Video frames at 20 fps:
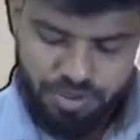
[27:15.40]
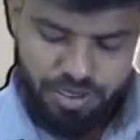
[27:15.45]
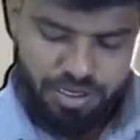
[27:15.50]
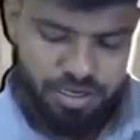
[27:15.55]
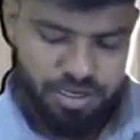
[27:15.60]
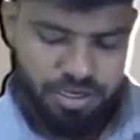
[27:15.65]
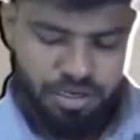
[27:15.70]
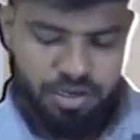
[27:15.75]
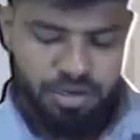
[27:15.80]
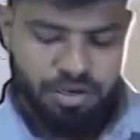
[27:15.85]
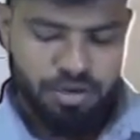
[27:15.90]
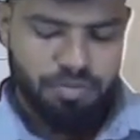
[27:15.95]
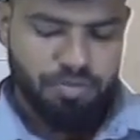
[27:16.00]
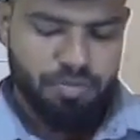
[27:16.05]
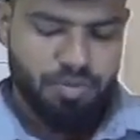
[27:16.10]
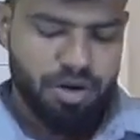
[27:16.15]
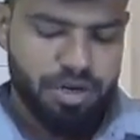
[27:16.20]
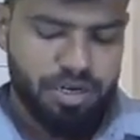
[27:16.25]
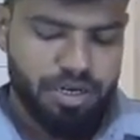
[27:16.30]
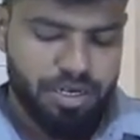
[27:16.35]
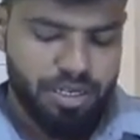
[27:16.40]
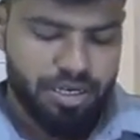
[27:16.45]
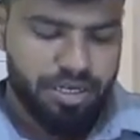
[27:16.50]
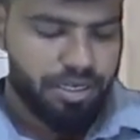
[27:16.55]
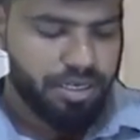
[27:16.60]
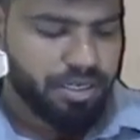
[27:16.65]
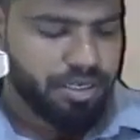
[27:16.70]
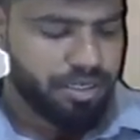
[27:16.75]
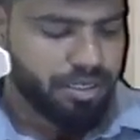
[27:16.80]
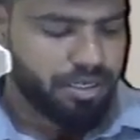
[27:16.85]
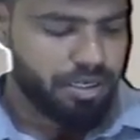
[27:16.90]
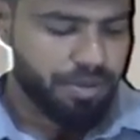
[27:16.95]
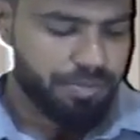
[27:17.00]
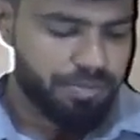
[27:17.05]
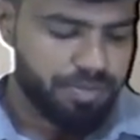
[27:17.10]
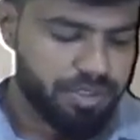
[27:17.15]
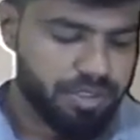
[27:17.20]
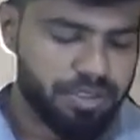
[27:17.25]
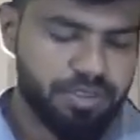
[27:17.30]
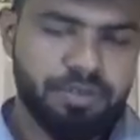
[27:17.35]
in monetary
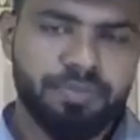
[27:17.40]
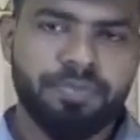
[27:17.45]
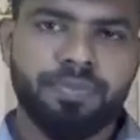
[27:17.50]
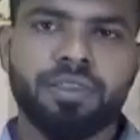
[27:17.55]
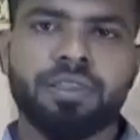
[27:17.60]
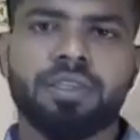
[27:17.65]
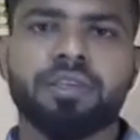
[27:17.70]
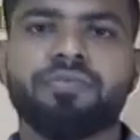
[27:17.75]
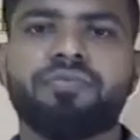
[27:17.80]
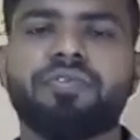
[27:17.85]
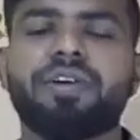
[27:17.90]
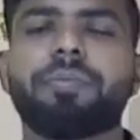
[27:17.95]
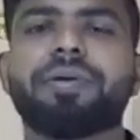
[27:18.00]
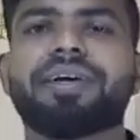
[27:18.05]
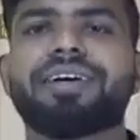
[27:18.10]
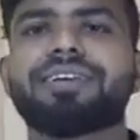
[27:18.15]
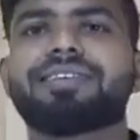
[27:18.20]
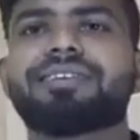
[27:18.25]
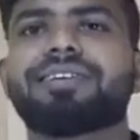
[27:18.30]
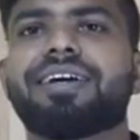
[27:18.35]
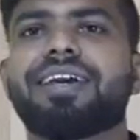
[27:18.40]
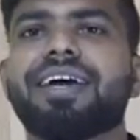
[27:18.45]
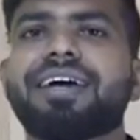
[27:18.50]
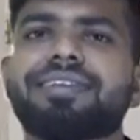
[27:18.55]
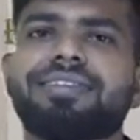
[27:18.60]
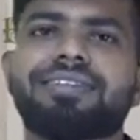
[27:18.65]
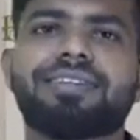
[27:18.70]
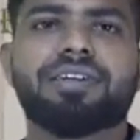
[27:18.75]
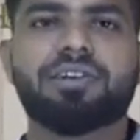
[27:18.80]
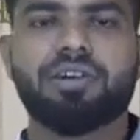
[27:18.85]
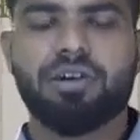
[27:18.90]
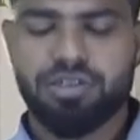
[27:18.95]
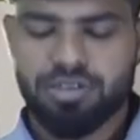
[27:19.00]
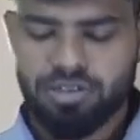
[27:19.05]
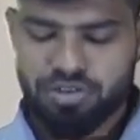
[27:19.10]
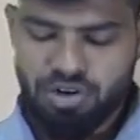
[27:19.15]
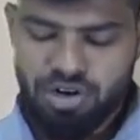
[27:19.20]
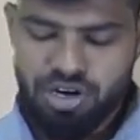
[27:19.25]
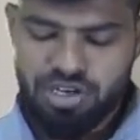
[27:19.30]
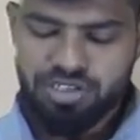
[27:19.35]
terms, will be considered as
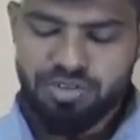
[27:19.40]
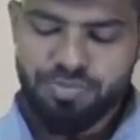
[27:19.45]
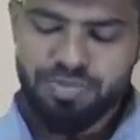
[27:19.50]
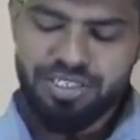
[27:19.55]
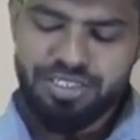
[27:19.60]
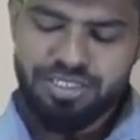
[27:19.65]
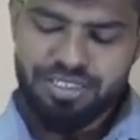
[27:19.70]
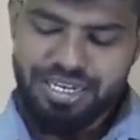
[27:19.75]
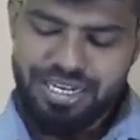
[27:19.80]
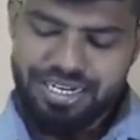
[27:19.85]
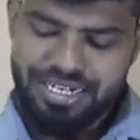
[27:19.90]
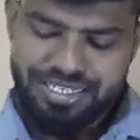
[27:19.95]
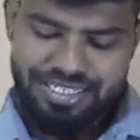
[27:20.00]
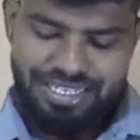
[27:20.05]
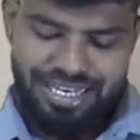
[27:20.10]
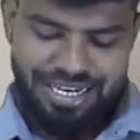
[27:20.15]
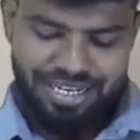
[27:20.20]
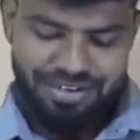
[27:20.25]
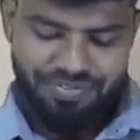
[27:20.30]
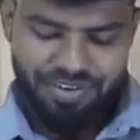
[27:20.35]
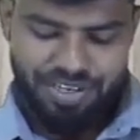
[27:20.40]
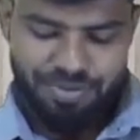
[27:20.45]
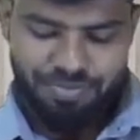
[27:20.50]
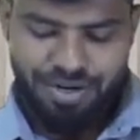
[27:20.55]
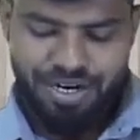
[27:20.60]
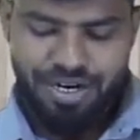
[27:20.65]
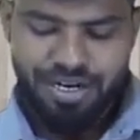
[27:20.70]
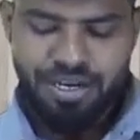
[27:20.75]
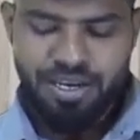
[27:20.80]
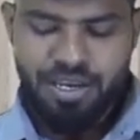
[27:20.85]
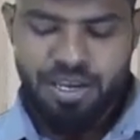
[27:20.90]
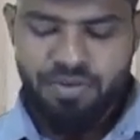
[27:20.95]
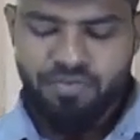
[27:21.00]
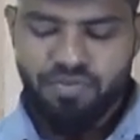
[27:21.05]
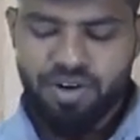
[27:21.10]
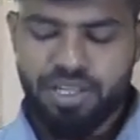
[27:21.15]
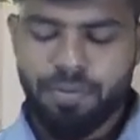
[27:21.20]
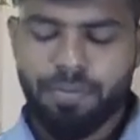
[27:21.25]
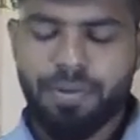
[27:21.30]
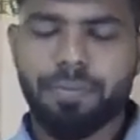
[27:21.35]
cost. Cost means any sacrifice made
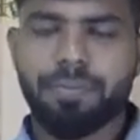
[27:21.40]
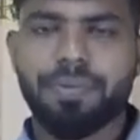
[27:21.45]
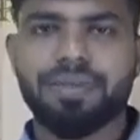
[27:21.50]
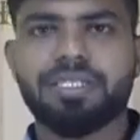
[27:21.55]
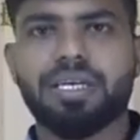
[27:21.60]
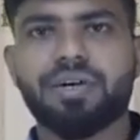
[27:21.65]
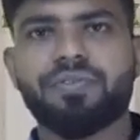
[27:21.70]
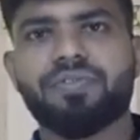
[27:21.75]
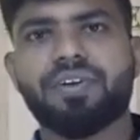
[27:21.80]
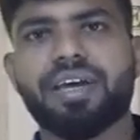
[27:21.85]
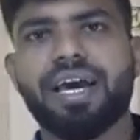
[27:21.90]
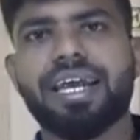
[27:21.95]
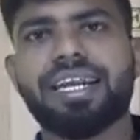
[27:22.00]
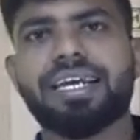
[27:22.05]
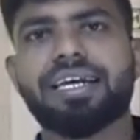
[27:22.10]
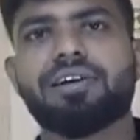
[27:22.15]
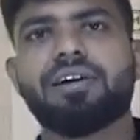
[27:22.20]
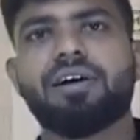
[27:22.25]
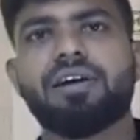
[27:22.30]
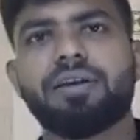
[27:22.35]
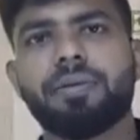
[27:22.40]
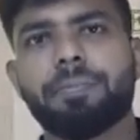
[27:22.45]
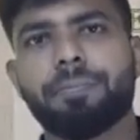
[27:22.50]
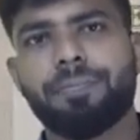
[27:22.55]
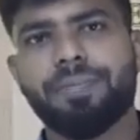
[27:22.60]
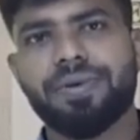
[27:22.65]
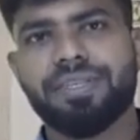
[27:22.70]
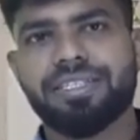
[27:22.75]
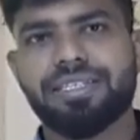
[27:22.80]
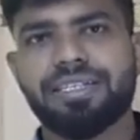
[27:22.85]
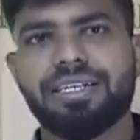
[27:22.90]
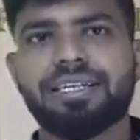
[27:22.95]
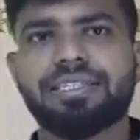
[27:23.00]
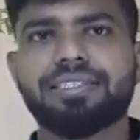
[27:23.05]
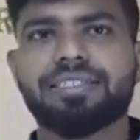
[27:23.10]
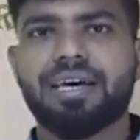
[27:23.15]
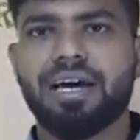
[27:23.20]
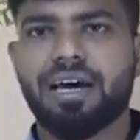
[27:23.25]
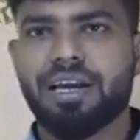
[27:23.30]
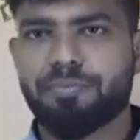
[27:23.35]
for the purpose of carrying on
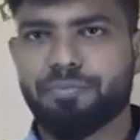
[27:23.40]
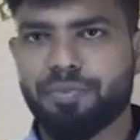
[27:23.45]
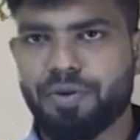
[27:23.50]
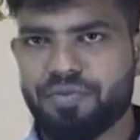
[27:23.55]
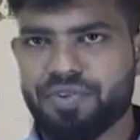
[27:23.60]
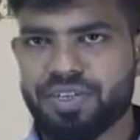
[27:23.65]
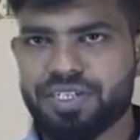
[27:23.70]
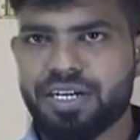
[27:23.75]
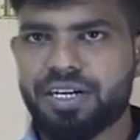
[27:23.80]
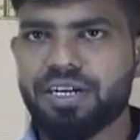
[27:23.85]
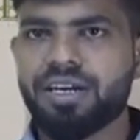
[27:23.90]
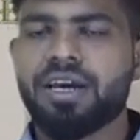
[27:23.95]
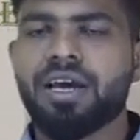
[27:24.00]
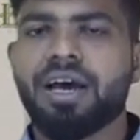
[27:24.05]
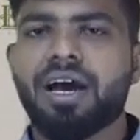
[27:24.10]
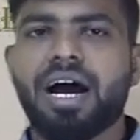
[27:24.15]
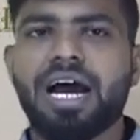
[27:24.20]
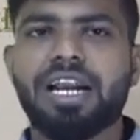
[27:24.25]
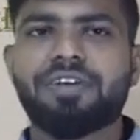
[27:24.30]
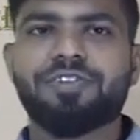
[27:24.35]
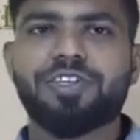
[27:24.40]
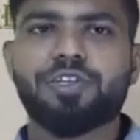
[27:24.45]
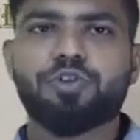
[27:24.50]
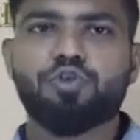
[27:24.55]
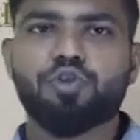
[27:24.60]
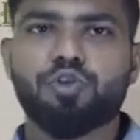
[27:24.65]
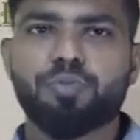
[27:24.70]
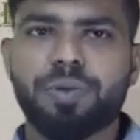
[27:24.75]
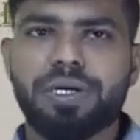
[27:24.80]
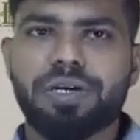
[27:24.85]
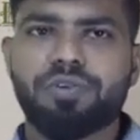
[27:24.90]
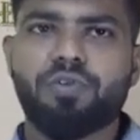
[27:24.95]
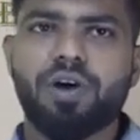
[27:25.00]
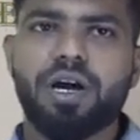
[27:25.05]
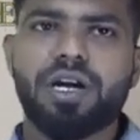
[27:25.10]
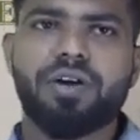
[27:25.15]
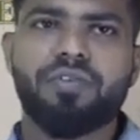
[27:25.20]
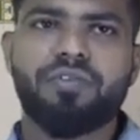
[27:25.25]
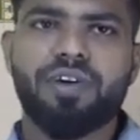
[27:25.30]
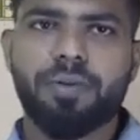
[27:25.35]
business or profession and which could be
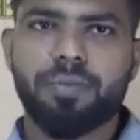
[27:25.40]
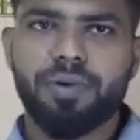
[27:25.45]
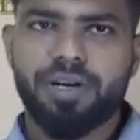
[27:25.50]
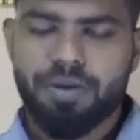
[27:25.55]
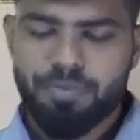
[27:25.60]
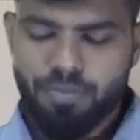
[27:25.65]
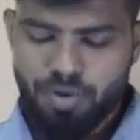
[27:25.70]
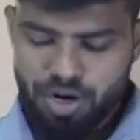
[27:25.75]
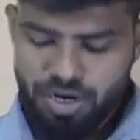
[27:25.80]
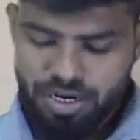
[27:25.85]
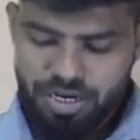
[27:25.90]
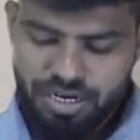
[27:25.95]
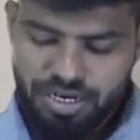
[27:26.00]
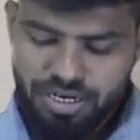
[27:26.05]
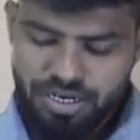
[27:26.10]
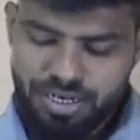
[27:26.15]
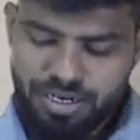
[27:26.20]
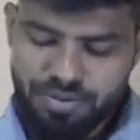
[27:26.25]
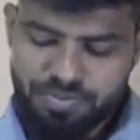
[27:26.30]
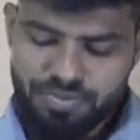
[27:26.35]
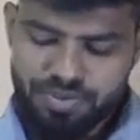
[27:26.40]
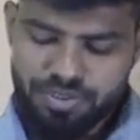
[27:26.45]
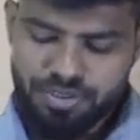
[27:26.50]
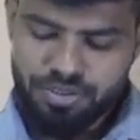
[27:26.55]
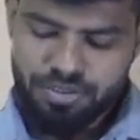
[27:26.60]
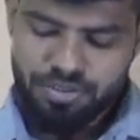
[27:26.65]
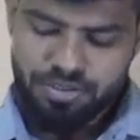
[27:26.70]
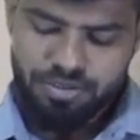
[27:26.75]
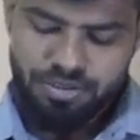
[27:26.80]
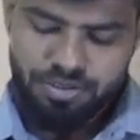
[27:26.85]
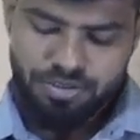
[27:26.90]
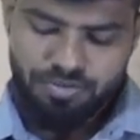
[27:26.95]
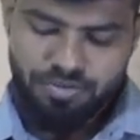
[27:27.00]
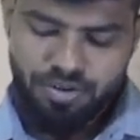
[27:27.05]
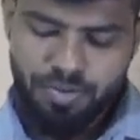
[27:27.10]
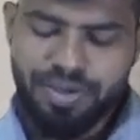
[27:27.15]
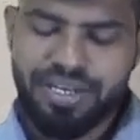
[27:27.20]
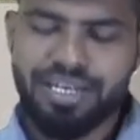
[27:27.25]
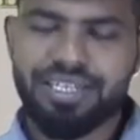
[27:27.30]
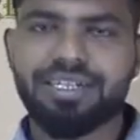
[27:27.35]
quantifiable in monetary terms,
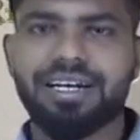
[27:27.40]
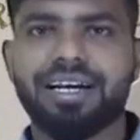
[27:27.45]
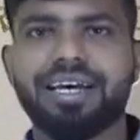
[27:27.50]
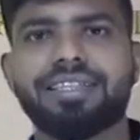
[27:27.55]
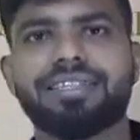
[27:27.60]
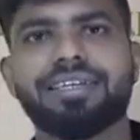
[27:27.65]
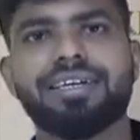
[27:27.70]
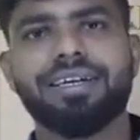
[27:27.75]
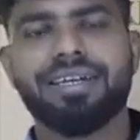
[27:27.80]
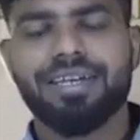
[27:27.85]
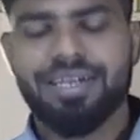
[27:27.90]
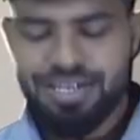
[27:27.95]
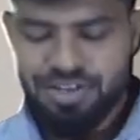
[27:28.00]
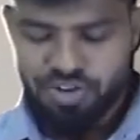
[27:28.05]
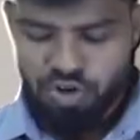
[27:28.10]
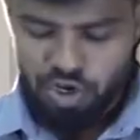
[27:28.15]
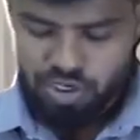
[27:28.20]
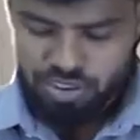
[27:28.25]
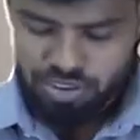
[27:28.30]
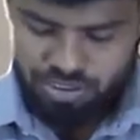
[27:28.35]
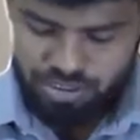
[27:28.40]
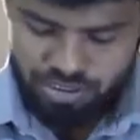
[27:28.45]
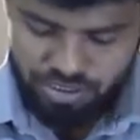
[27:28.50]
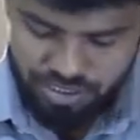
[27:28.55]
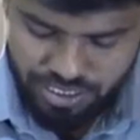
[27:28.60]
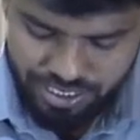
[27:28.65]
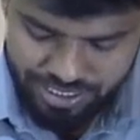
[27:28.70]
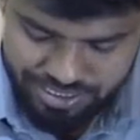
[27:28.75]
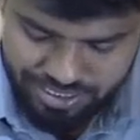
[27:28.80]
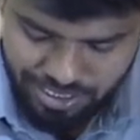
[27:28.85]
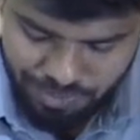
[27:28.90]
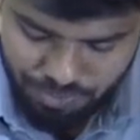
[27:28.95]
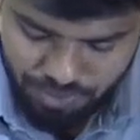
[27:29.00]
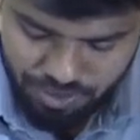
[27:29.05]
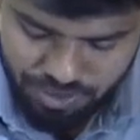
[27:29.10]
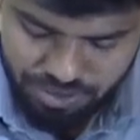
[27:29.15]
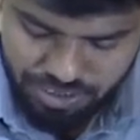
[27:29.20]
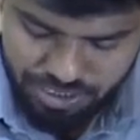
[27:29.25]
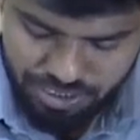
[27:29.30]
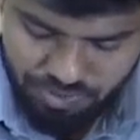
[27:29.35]
will be considered as the cost. Example,
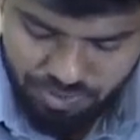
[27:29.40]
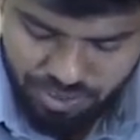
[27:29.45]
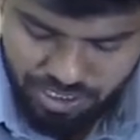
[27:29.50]
just we